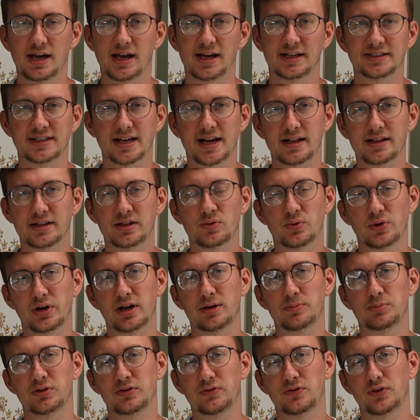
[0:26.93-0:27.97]
exactly what I
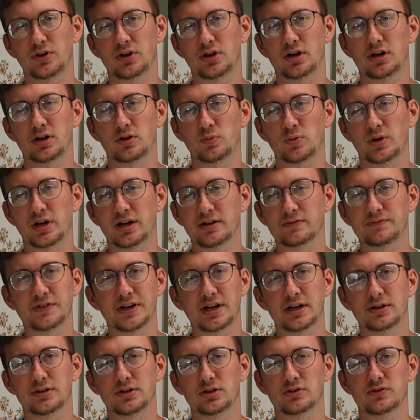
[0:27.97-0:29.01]
prefer and what I've
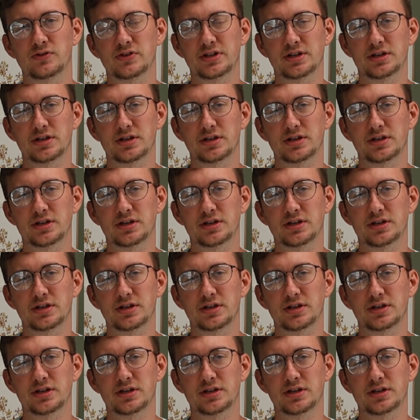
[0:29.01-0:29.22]
found over